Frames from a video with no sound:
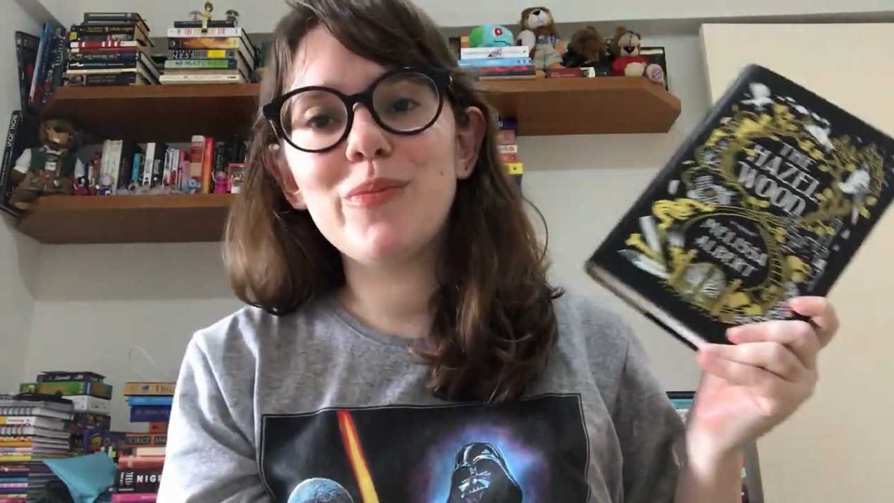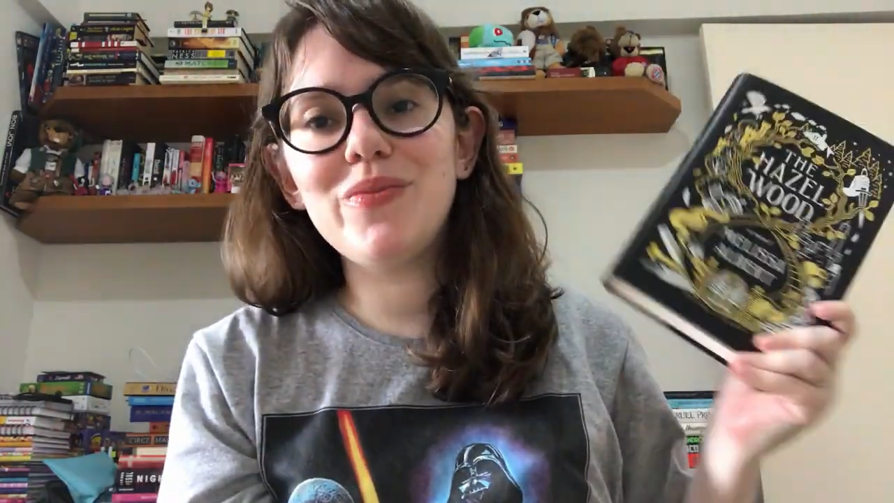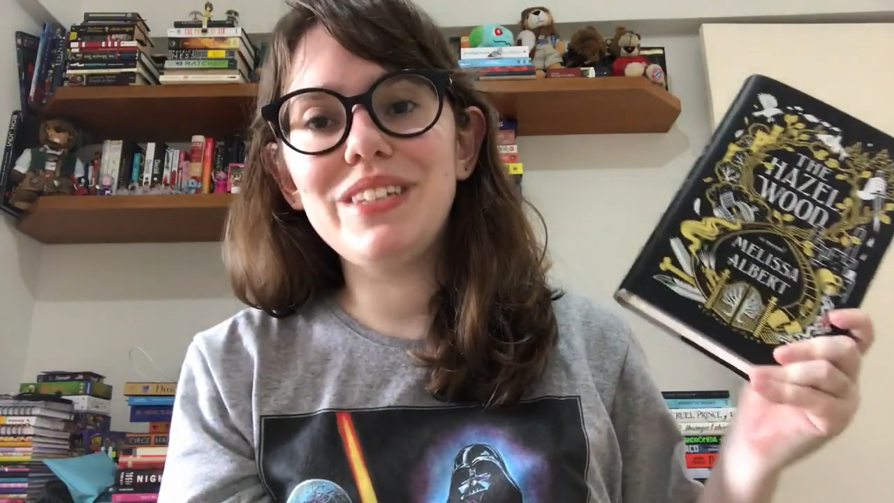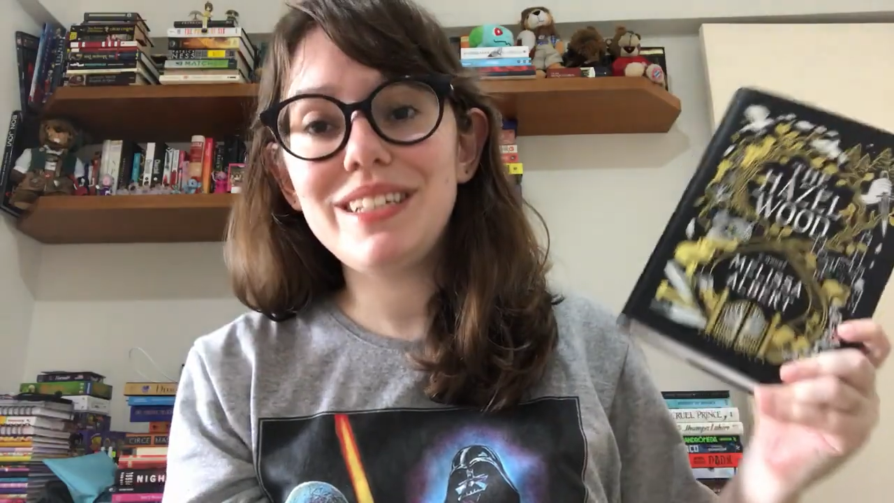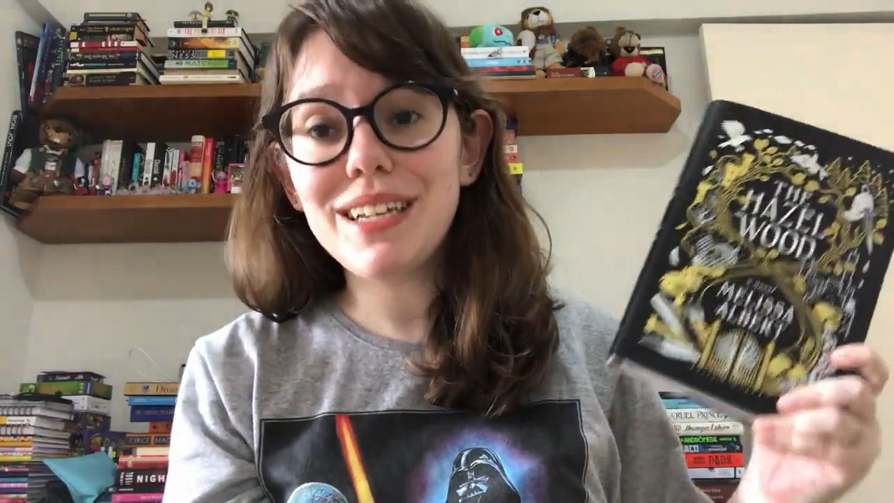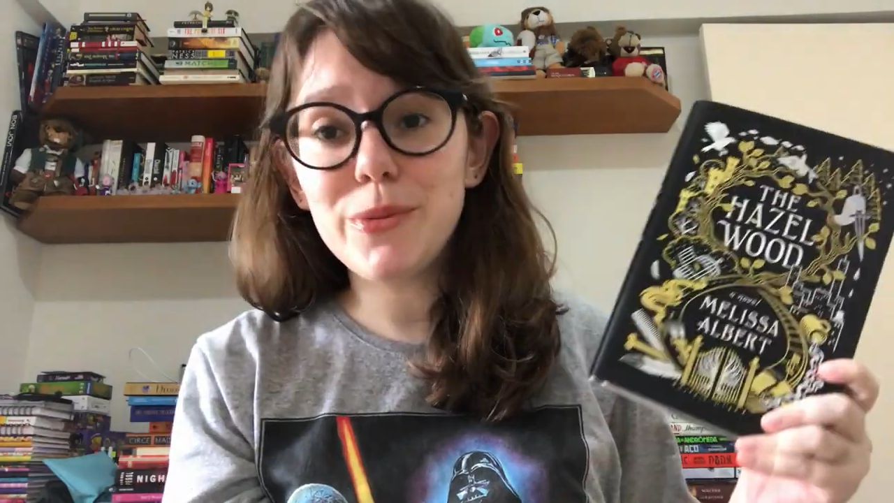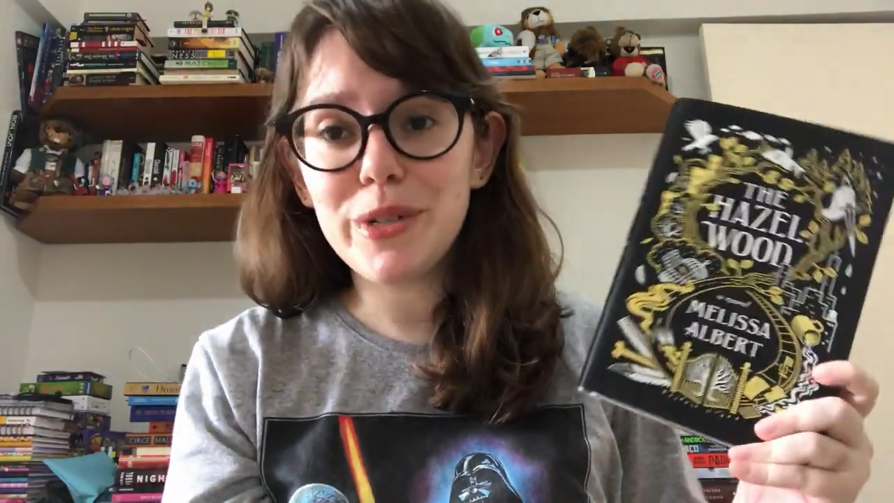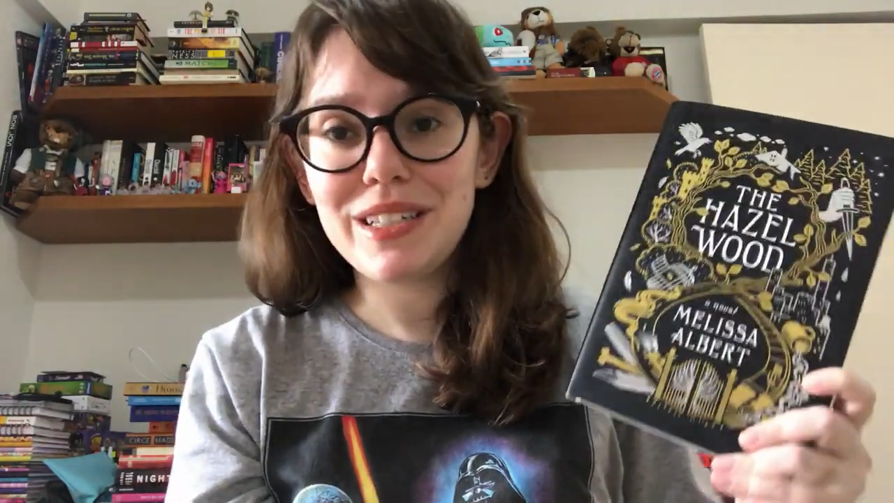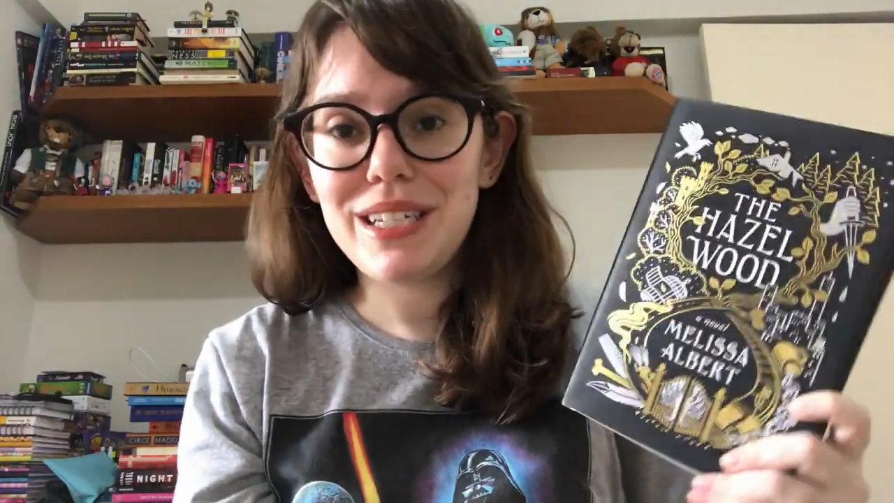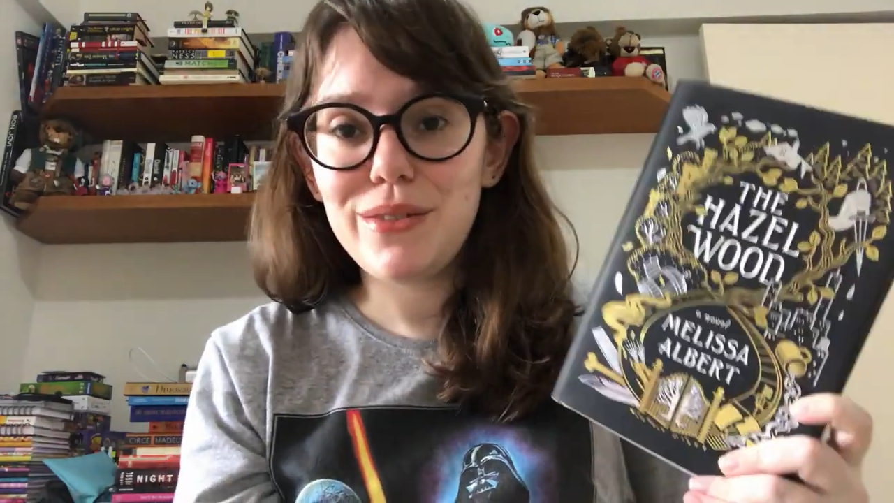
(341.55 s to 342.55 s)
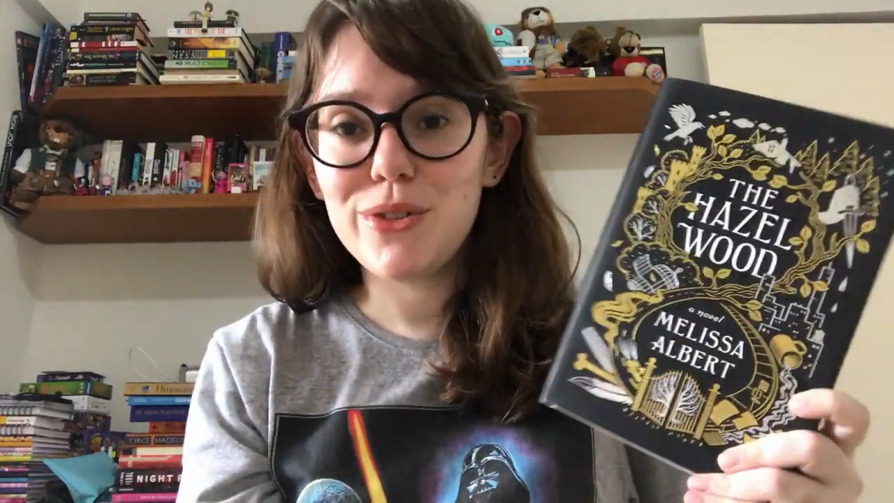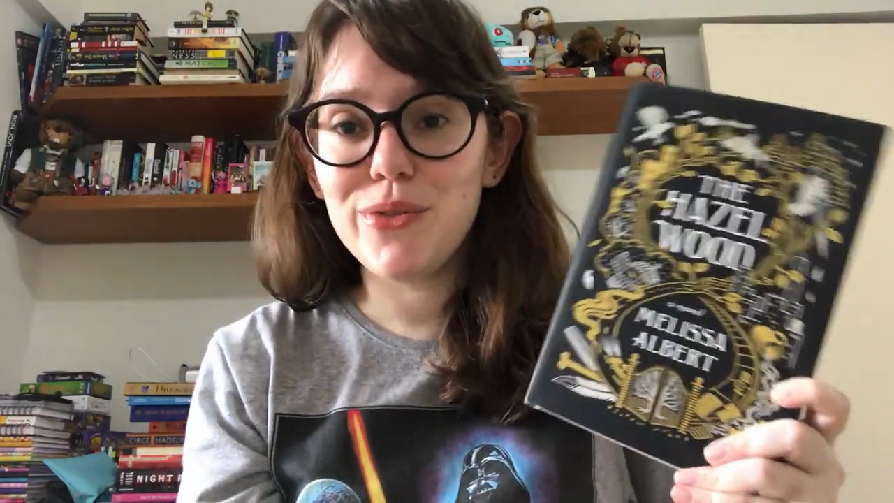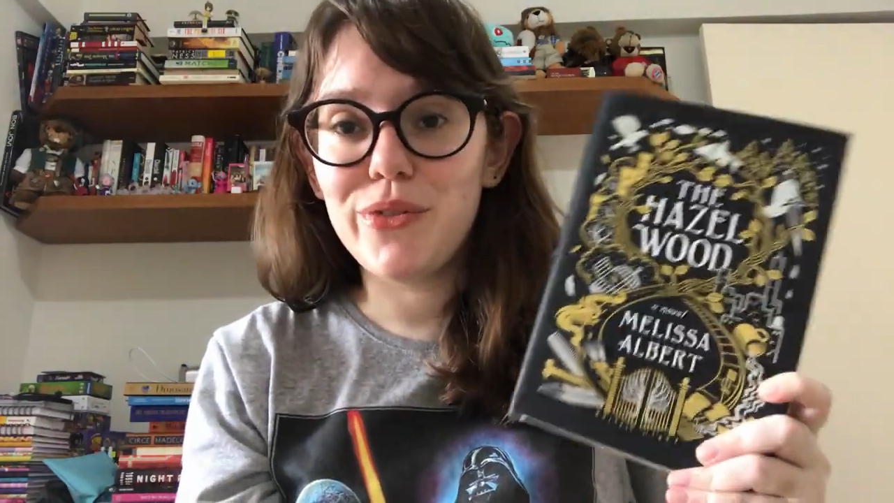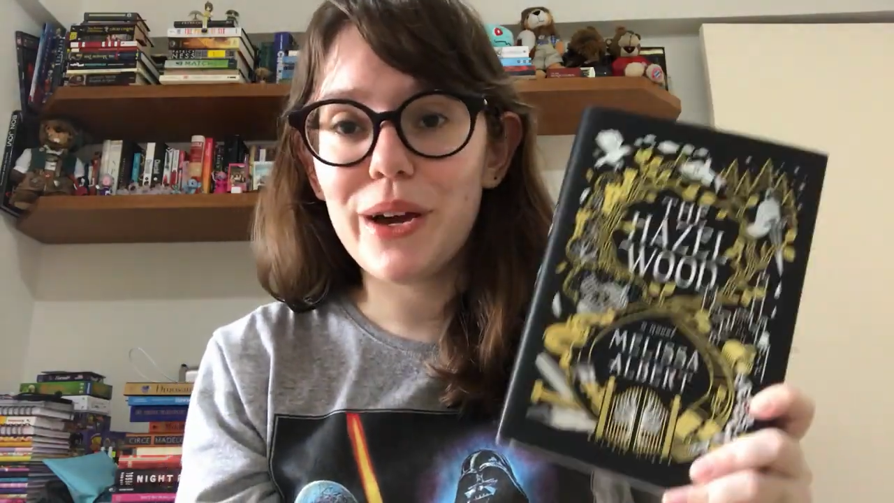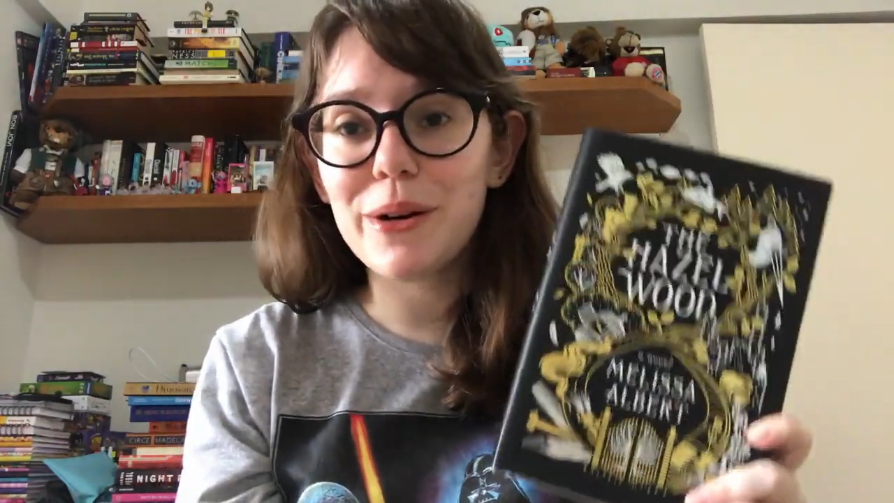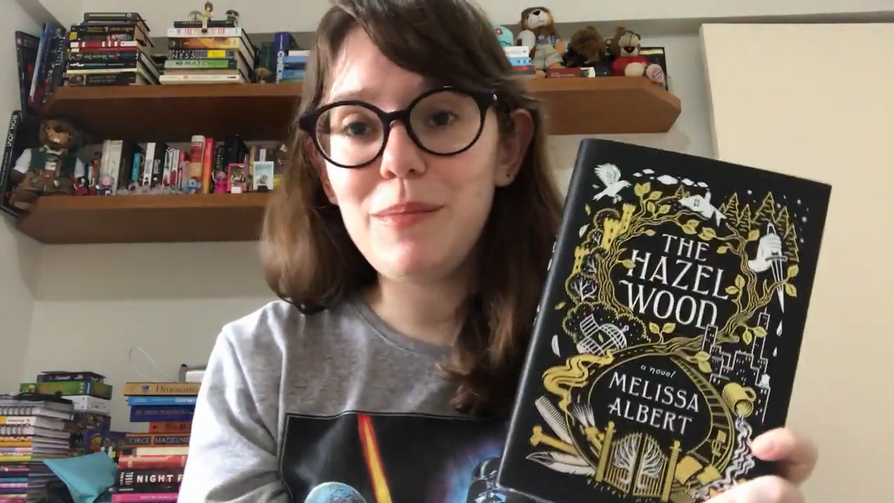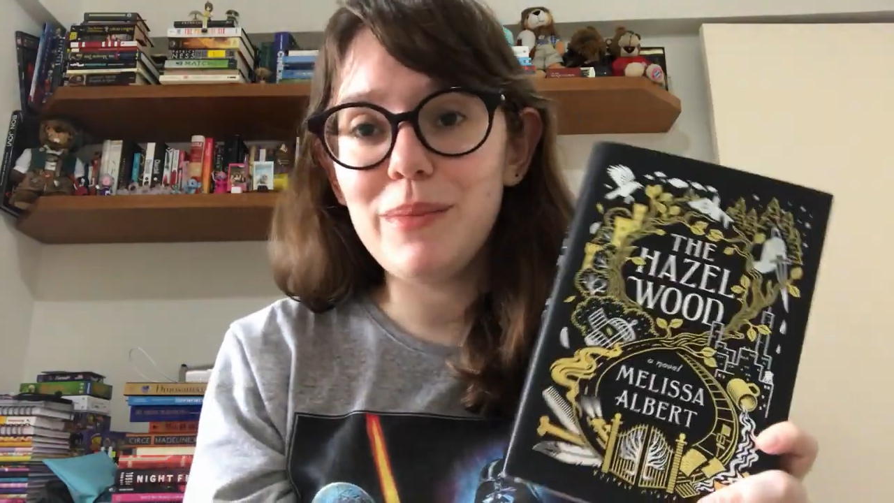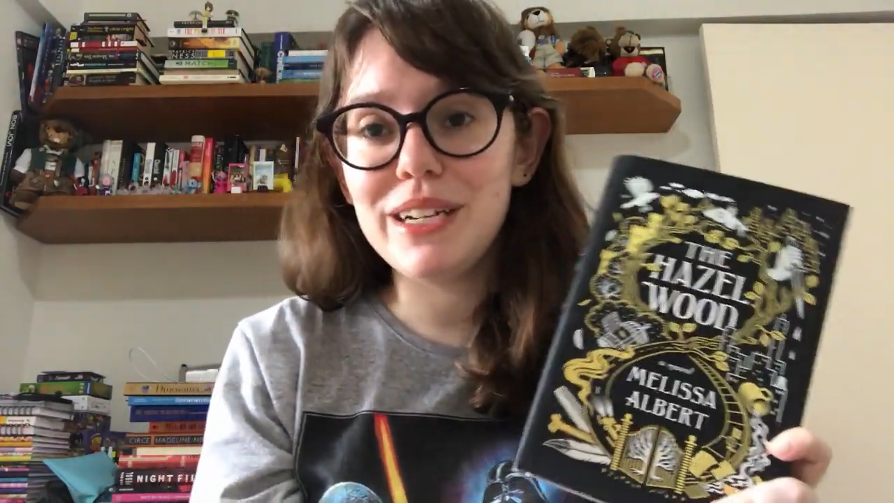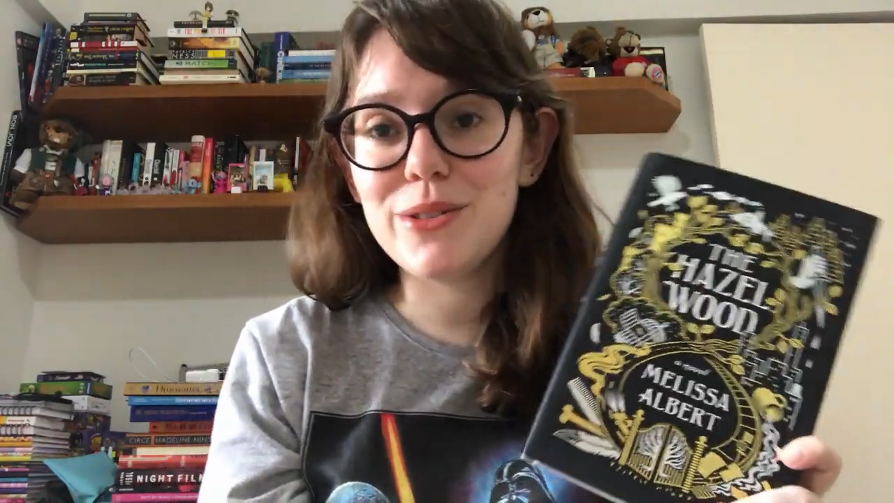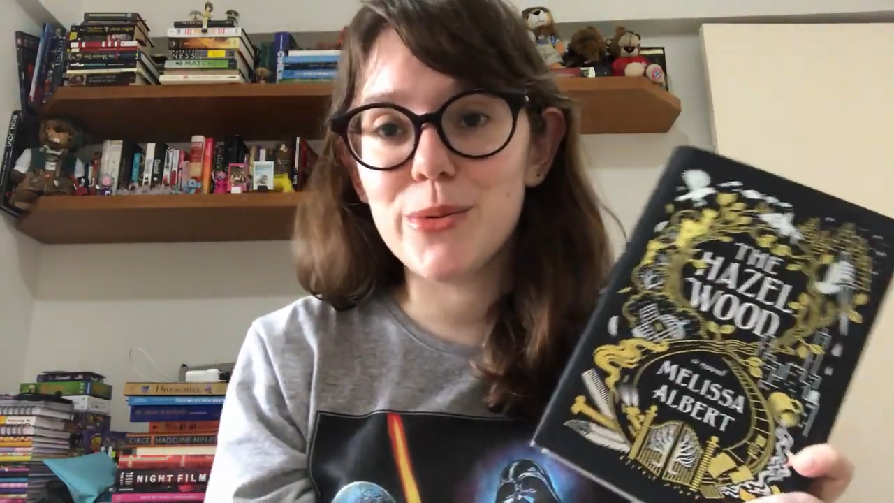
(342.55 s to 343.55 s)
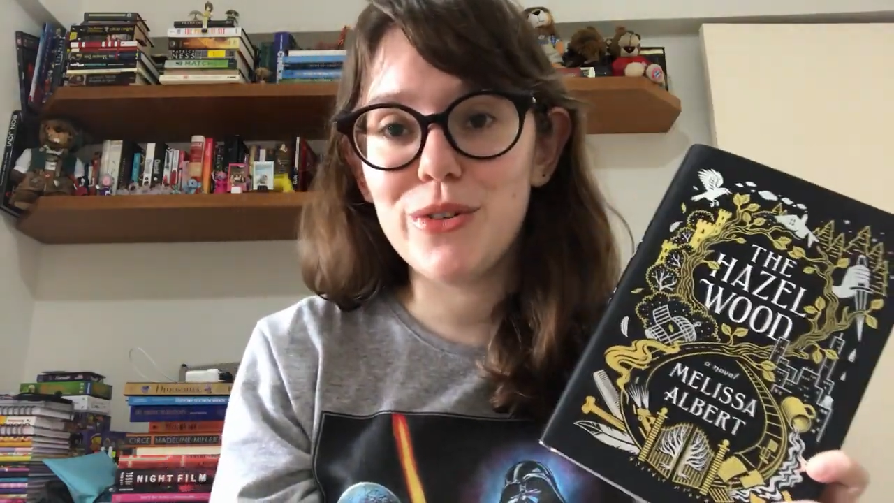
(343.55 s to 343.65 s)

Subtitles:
This has received very mixed